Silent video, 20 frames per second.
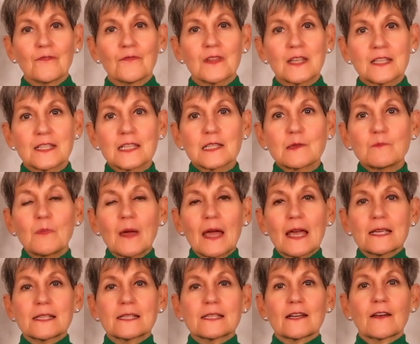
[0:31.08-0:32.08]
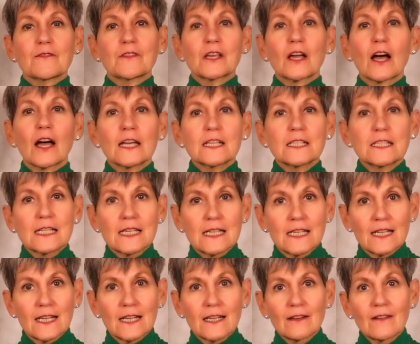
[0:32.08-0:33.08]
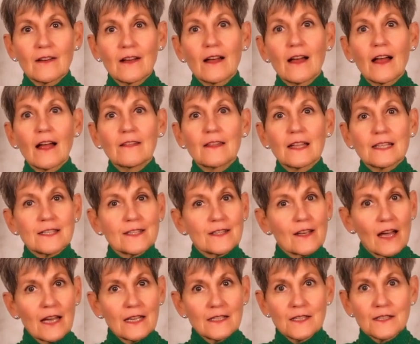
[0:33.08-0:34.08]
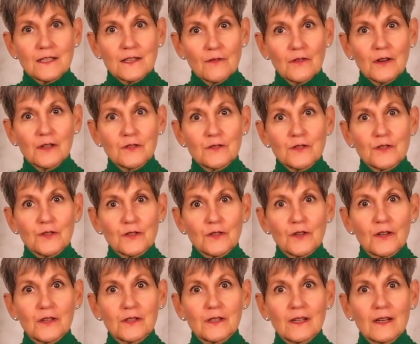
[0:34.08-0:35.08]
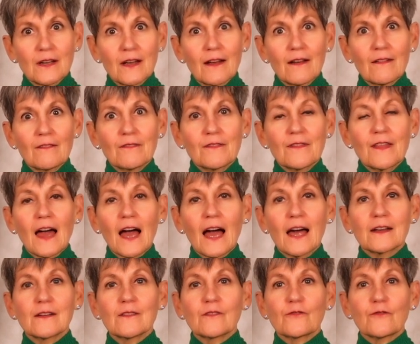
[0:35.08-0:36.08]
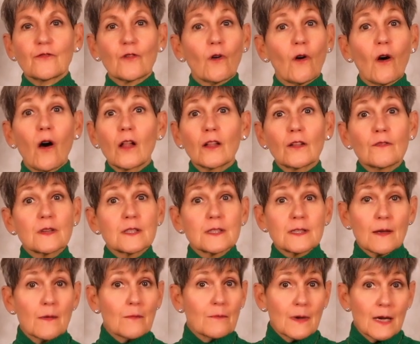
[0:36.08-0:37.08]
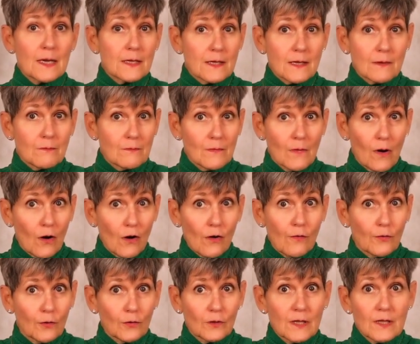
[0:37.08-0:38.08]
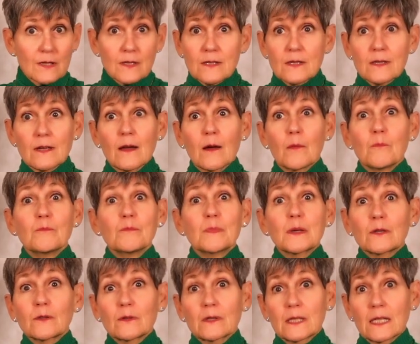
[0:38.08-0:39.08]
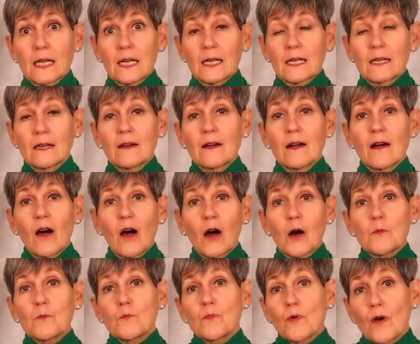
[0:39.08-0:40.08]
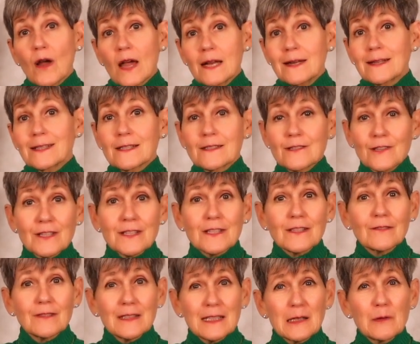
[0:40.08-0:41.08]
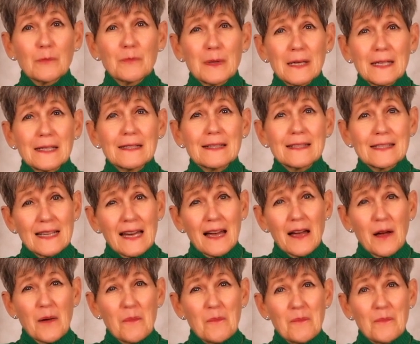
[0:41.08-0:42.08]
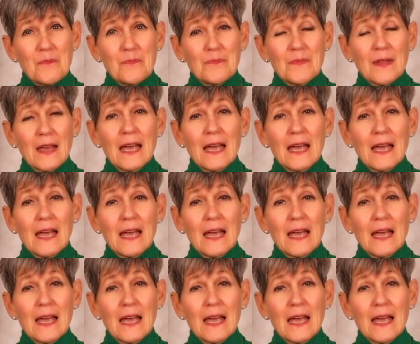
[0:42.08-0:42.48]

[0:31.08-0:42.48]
This is based on the idea that scientists have understood that for all of its amazing, marvelous ability, our brain is just a little bit dumb.